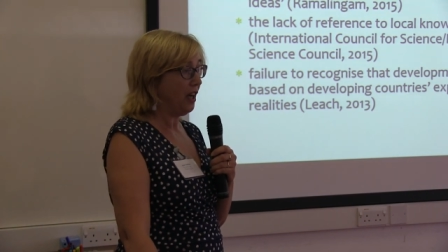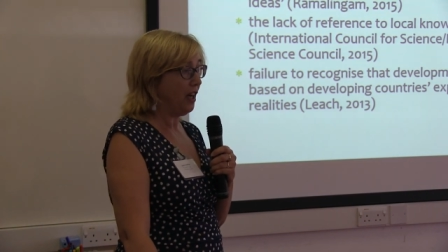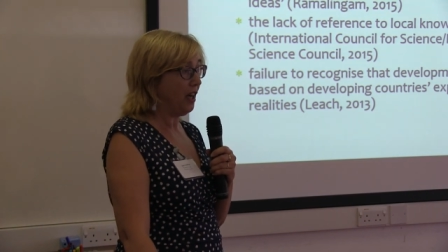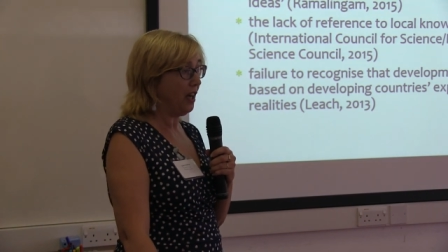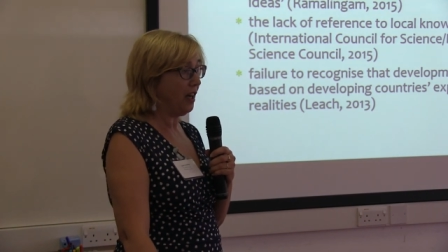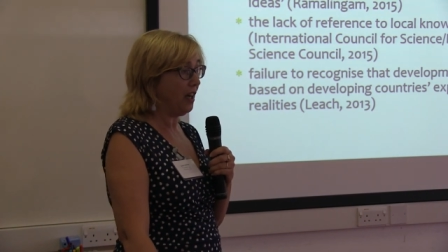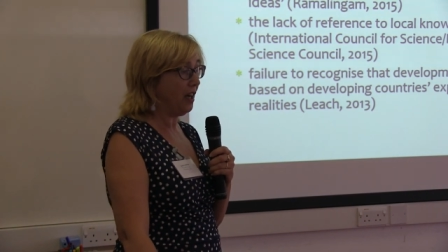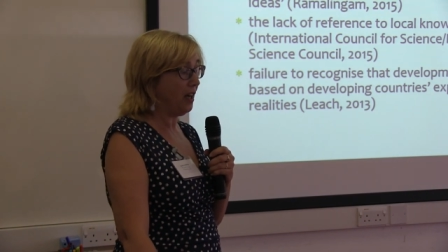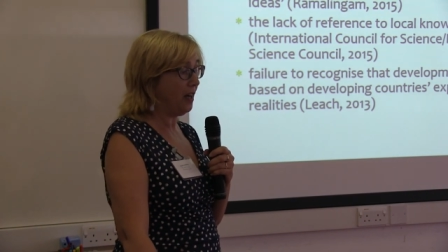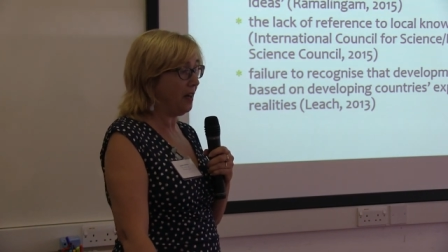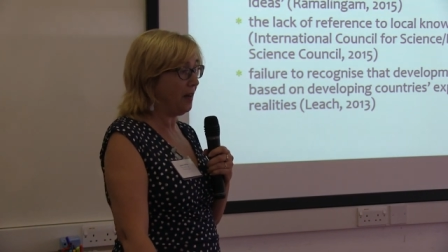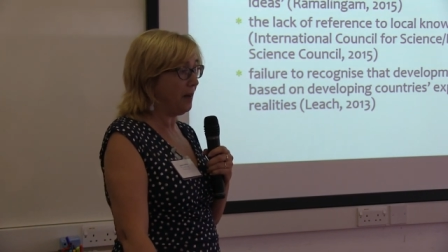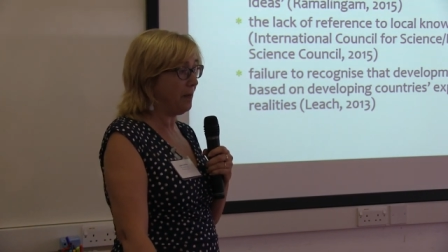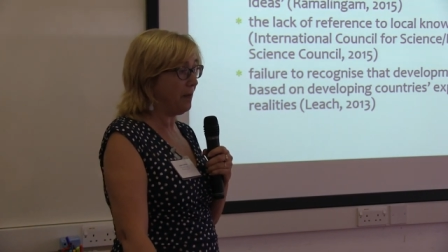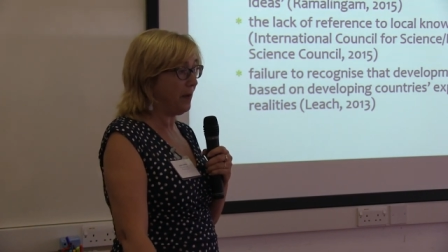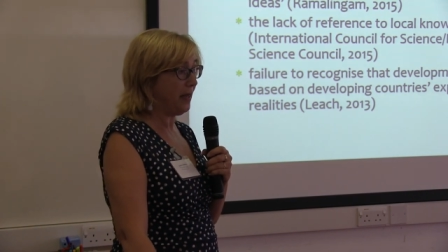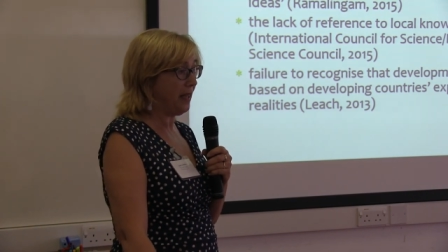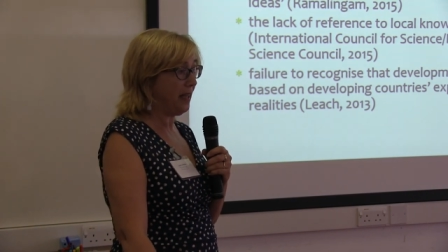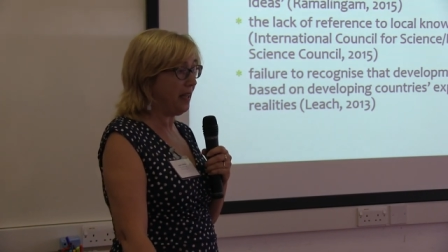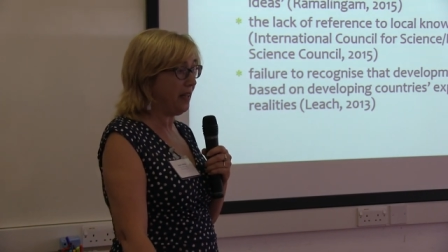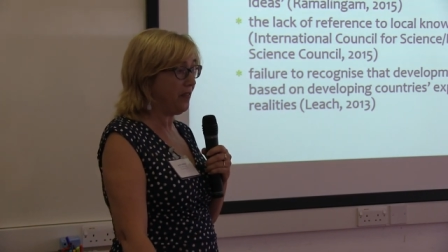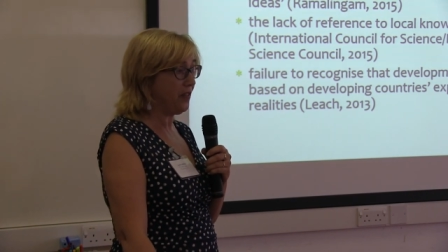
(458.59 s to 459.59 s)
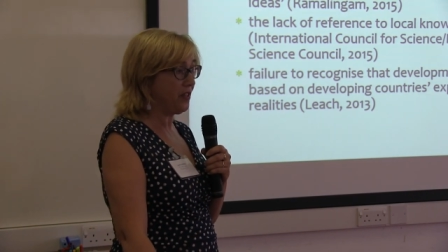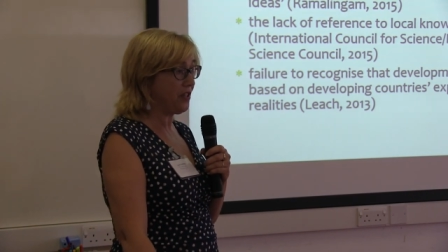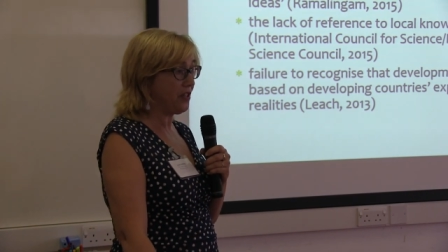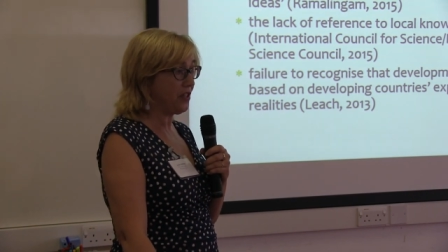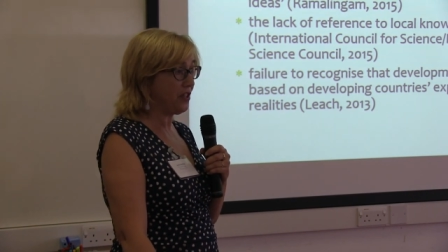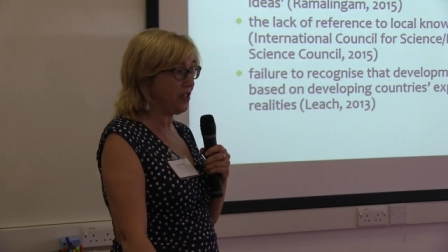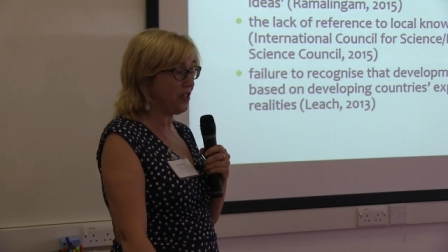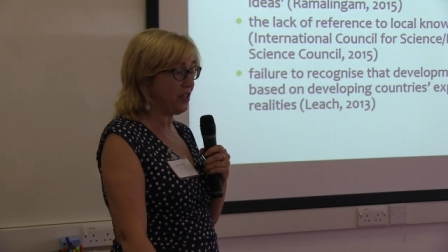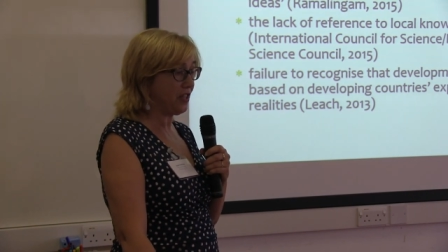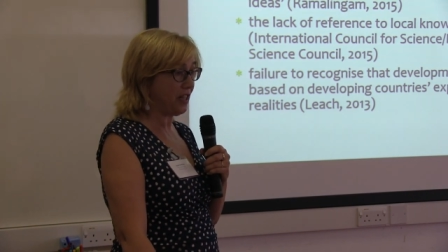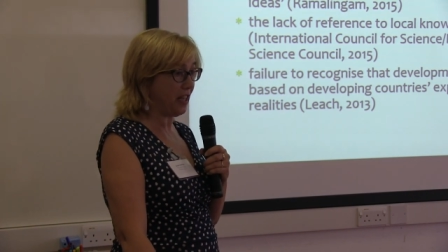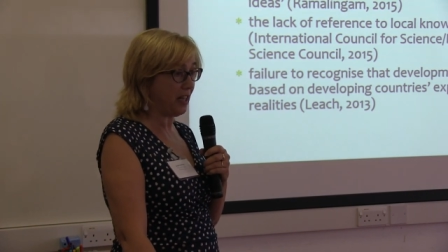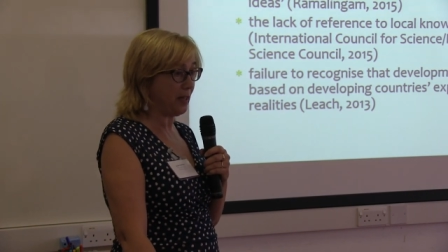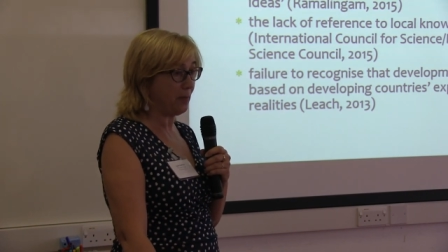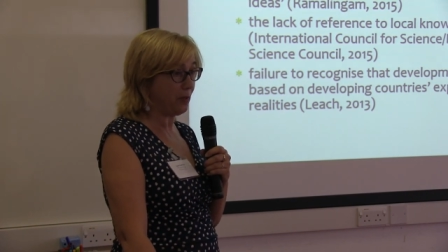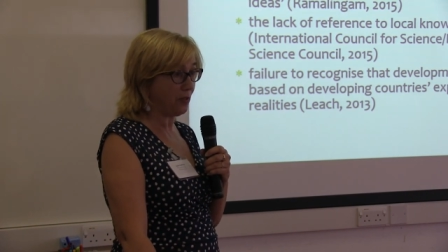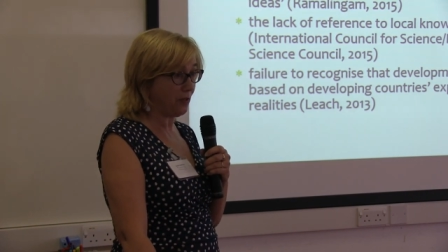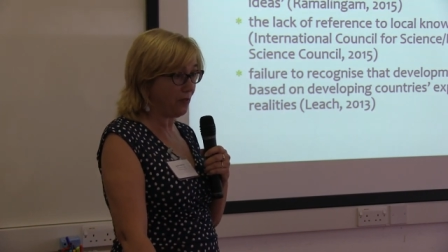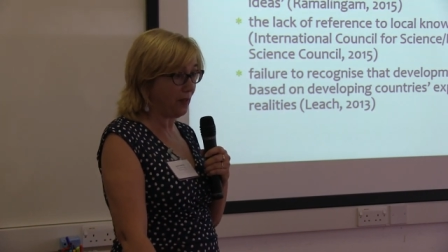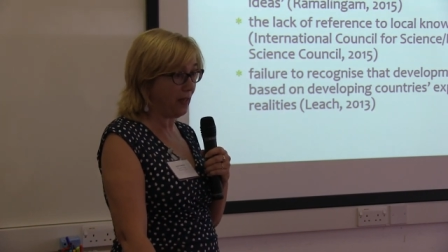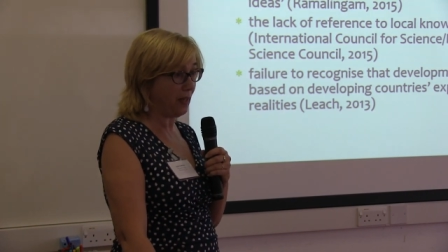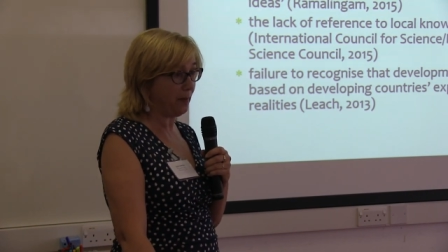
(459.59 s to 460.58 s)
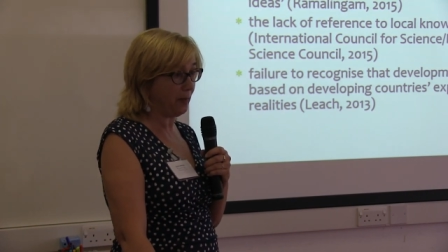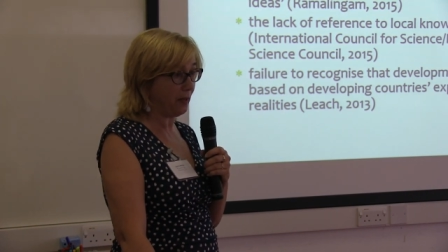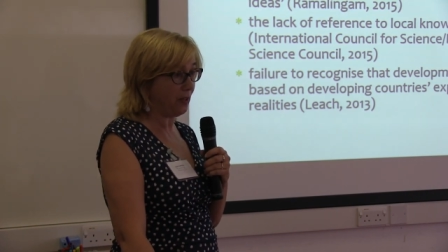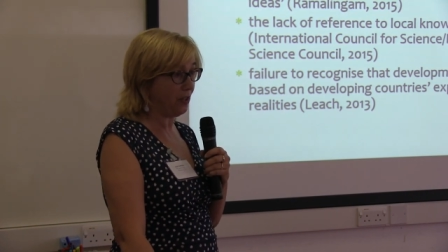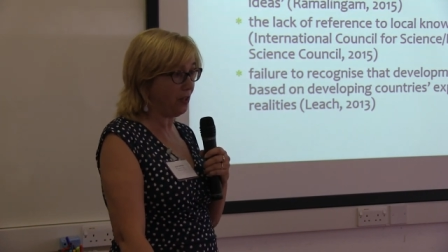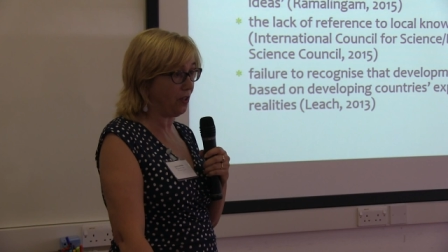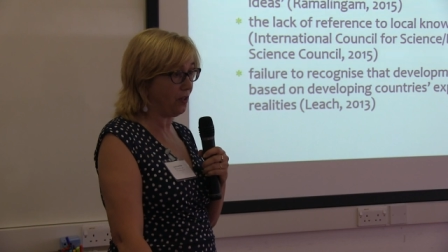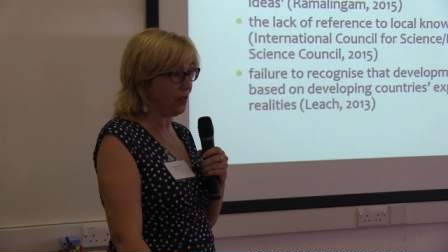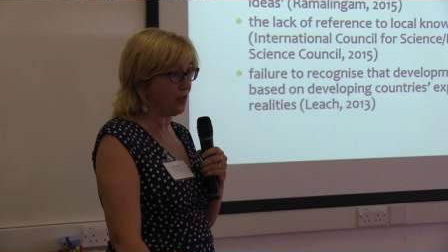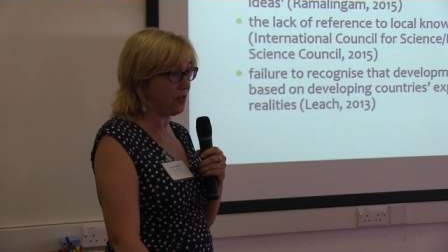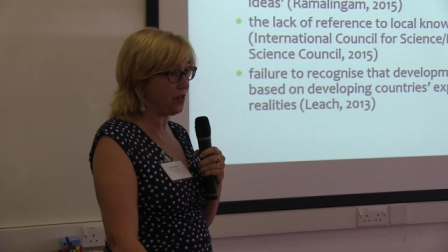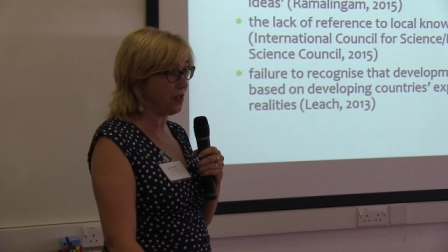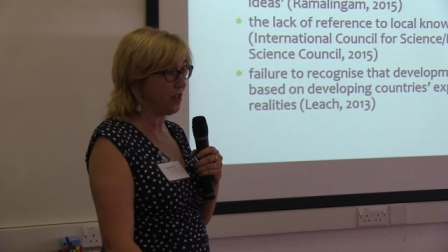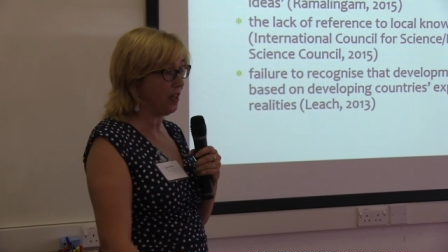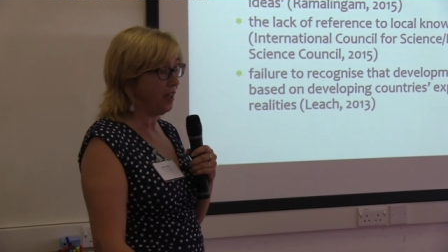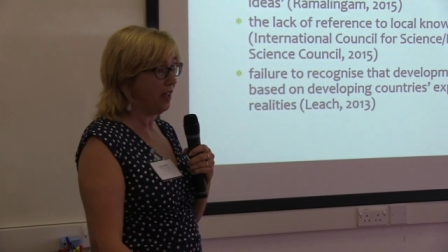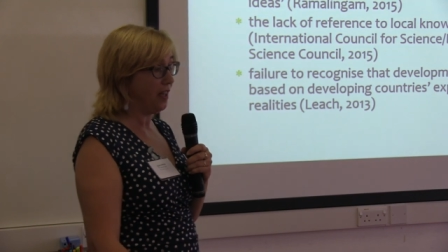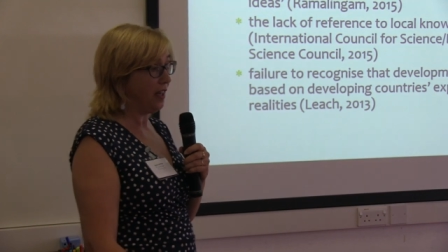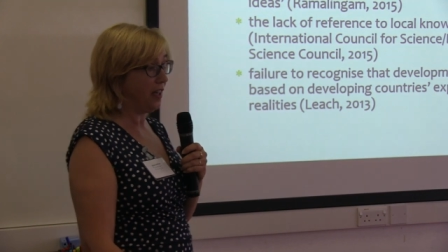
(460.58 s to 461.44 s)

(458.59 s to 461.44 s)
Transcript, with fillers: um, in the Sustainable Development Goals,